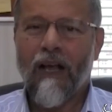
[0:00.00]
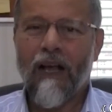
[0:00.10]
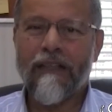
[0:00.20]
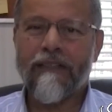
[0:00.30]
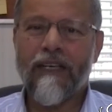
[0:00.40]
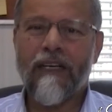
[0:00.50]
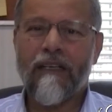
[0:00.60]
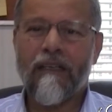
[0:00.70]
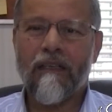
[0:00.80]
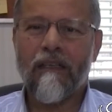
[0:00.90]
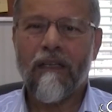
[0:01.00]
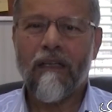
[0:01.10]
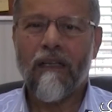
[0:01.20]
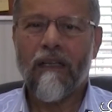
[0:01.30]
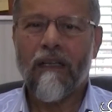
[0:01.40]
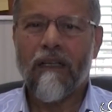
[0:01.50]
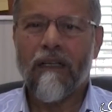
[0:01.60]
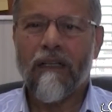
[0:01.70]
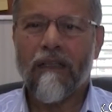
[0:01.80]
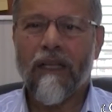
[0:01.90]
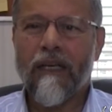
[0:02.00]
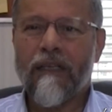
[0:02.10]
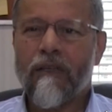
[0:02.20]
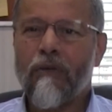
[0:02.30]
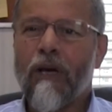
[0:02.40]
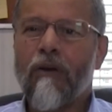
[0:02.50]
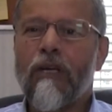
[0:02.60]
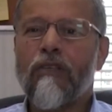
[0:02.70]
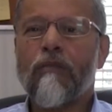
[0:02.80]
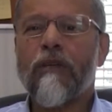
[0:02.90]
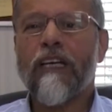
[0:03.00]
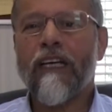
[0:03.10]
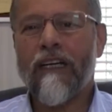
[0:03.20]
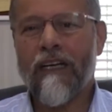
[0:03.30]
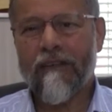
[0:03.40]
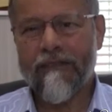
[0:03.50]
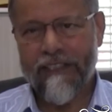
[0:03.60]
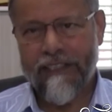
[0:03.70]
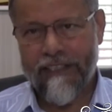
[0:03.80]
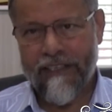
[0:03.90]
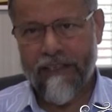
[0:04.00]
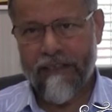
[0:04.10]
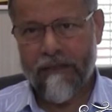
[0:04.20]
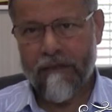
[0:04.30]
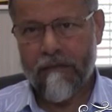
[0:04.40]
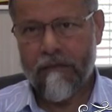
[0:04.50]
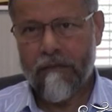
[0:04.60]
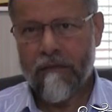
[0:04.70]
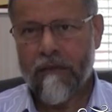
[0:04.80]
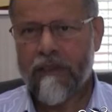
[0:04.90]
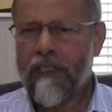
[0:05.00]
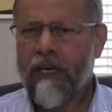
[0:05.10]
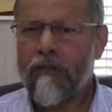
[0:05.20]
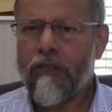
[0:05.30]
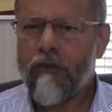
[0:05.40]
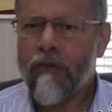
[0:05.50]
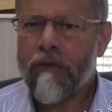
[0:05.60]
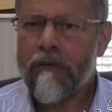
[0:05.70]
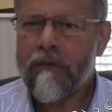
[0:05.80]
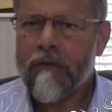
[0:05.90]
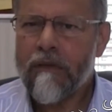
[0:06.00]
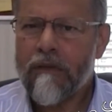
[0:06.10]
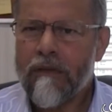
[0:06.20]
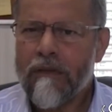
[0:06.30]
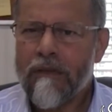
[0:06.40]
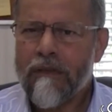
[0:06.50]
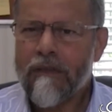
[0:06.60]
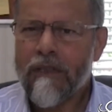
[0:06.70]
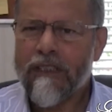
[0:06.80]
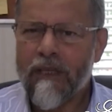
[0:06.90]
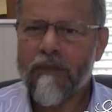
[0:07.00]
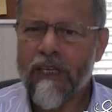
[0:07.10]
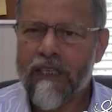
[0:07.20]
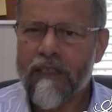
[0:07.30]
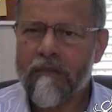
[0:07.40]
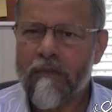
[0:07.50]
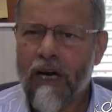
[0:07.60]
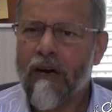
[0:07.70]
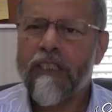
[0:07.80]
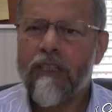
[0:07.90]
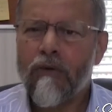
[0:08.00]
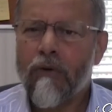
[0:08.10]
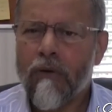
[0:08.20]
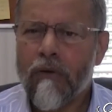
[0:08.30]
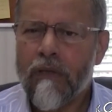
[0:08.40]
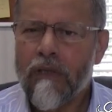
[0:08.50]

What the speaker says: and said that you are going to be killed after 3 days. He said, how do you know? He jumped on him. How did you know?